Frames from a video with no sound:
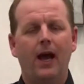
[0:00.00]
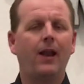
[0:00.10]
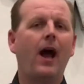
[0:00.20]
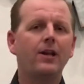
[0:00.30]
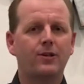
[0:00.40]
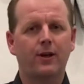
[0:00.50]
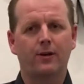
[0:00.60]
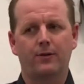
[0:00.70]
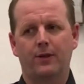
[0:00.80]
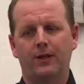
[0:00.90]
And I
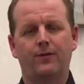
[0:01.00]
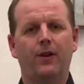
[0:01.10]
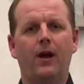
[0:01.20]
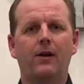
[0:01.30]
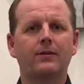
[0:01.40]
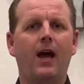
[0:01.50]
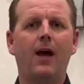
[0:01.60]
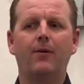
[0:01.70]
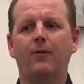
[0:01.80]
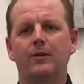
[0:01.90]
struggled with this for a long
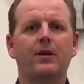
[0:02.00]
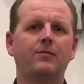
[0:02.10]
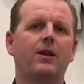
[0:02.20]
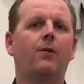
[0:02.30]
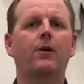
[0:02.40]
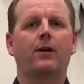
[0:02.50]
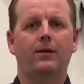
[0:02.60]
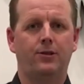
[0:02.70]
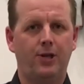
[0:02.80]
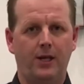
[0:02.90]
time. Well, something's not
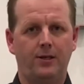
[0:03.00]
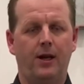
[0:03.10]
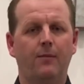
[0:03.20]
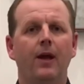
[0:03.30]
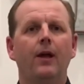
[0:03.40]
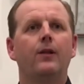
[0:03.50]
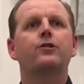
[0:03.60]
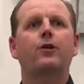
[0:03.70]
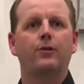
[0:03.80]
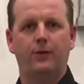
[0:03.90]
working. Let's change it up.
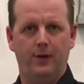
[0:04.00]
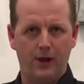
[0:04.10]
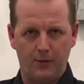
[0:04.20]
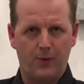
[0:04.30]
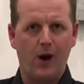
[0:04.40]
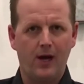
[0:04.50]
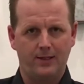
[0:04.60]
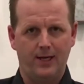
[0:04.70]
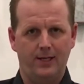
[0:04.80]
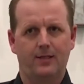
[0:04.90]
Let's go to another
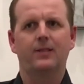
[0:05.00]
process.